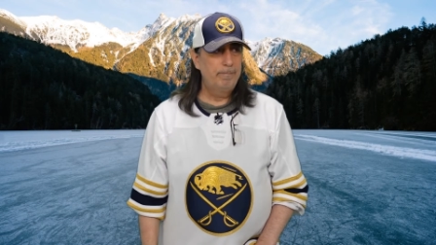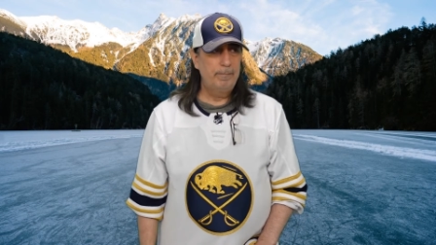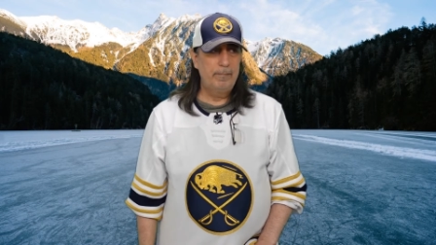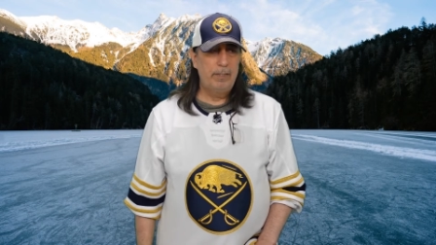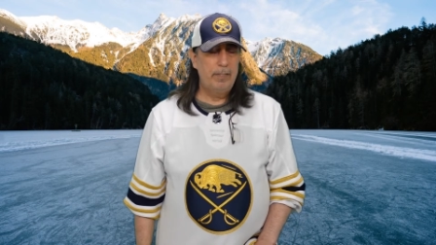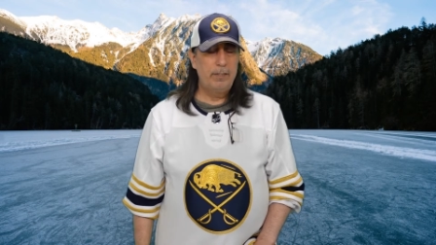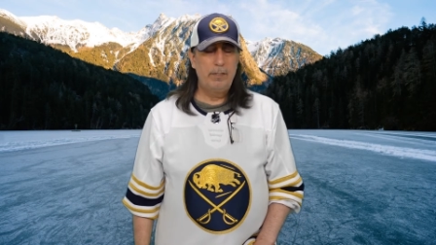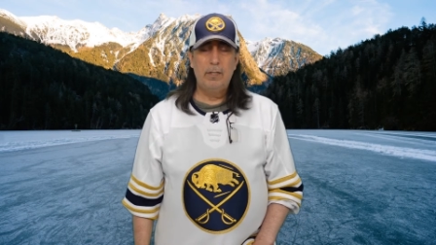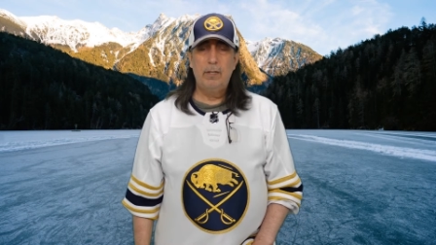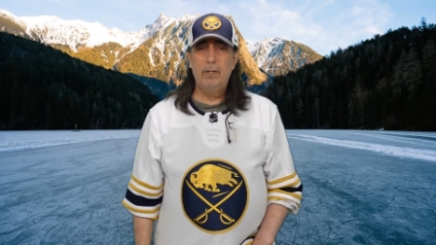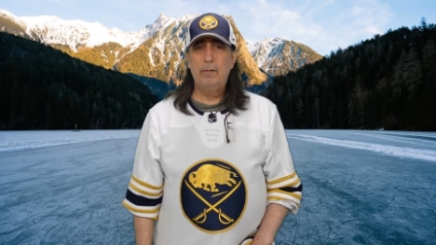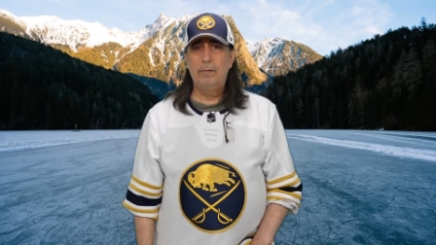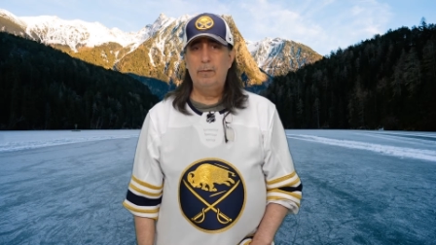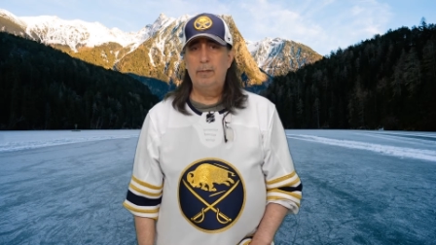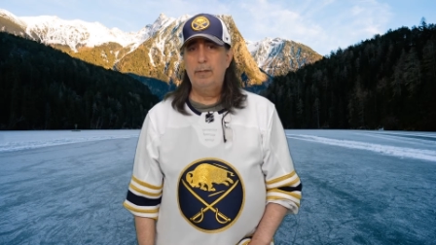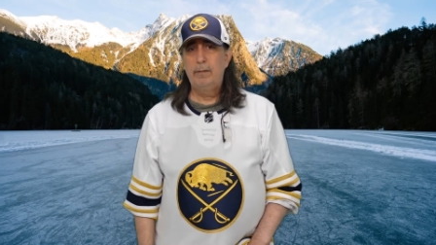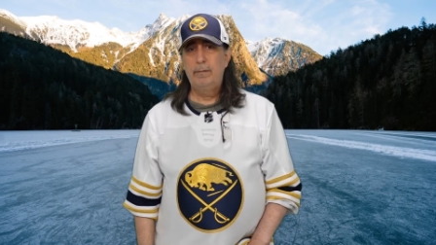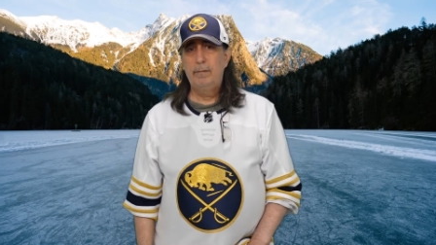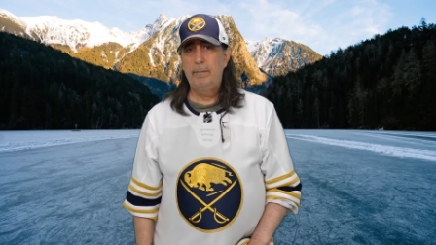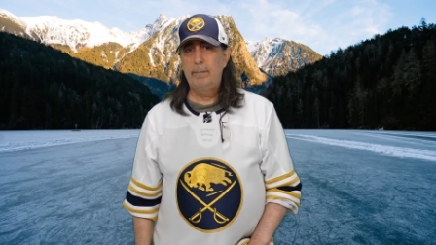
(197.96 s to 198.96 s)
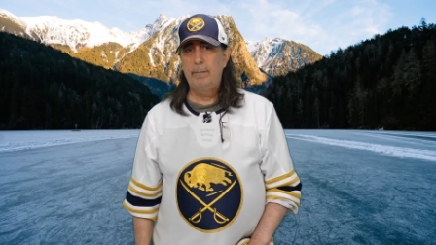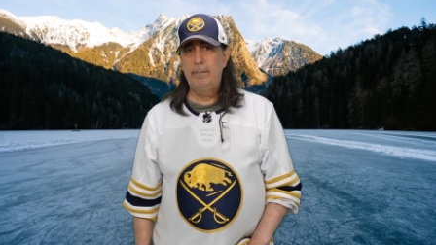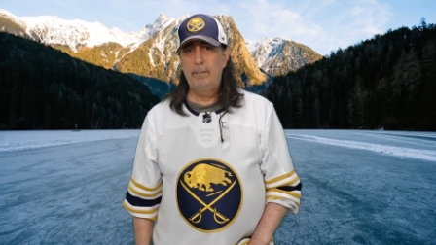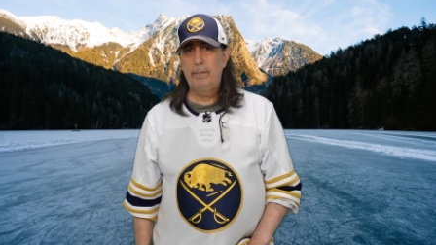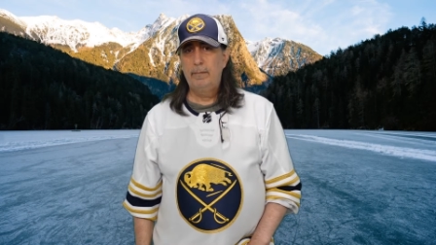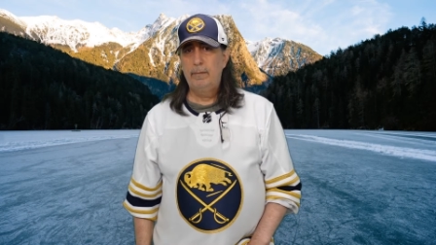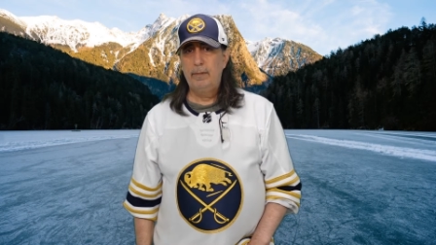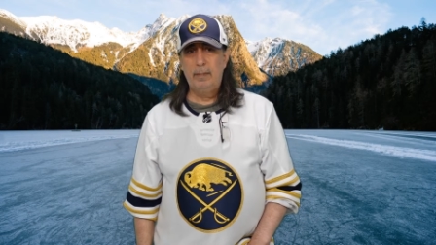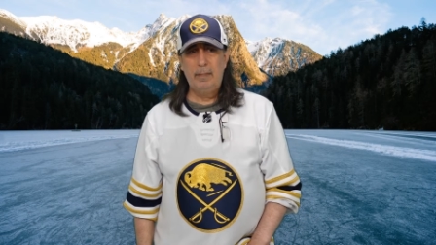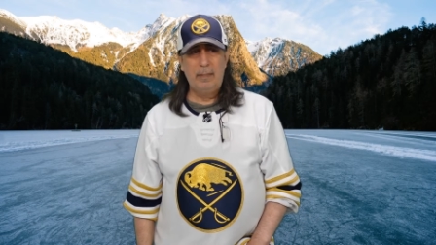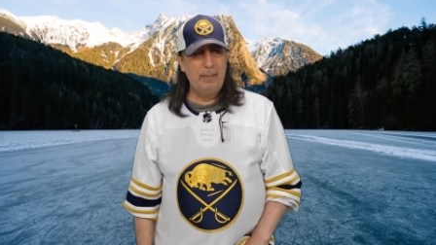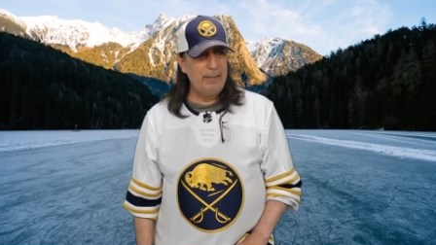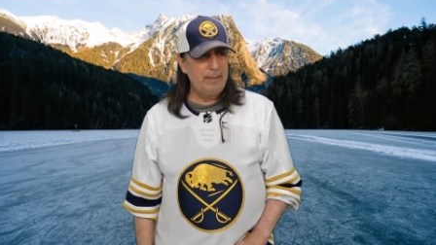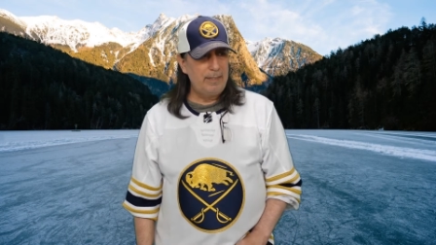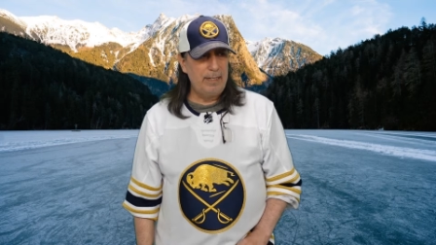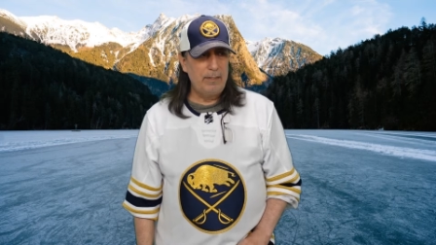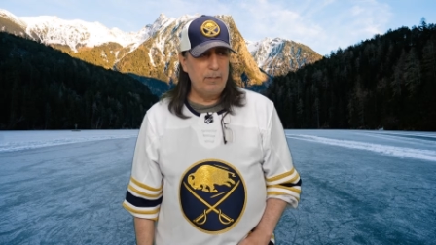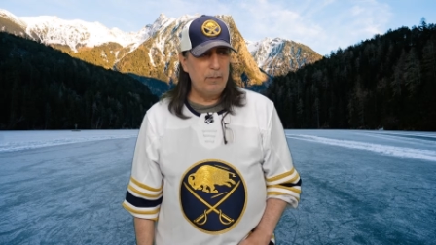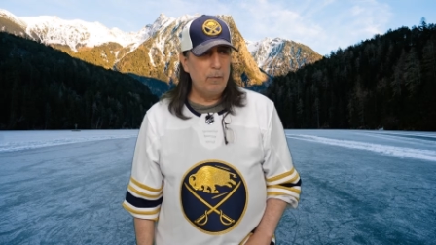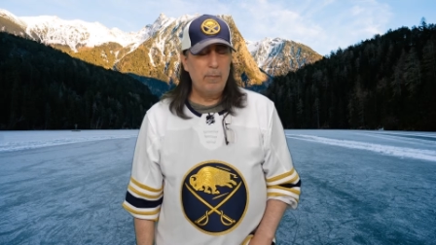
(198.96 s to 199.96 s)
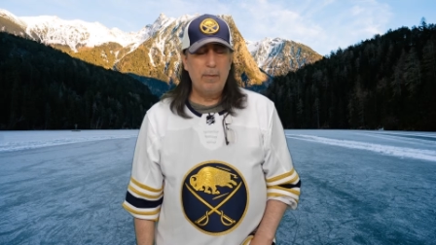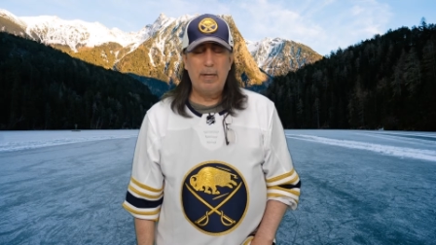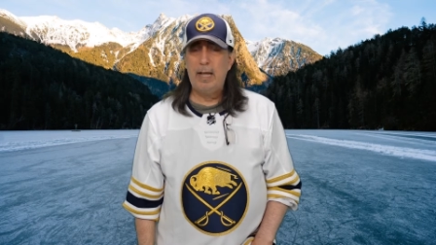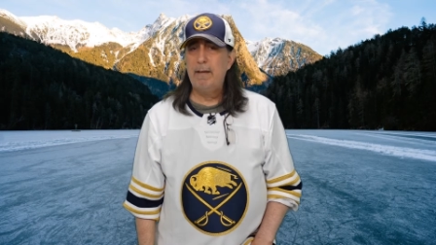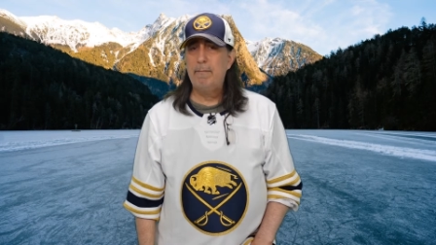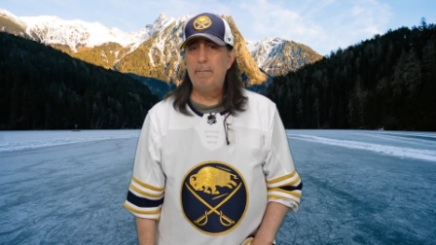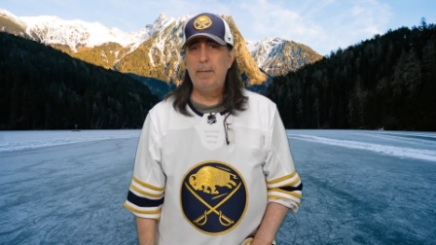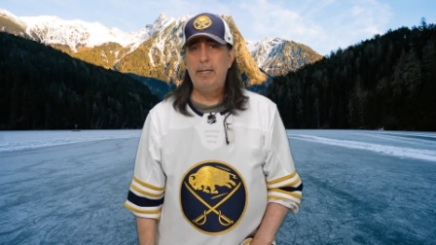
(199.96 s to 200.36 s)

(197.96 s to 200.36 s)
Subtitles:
You don't. They don't have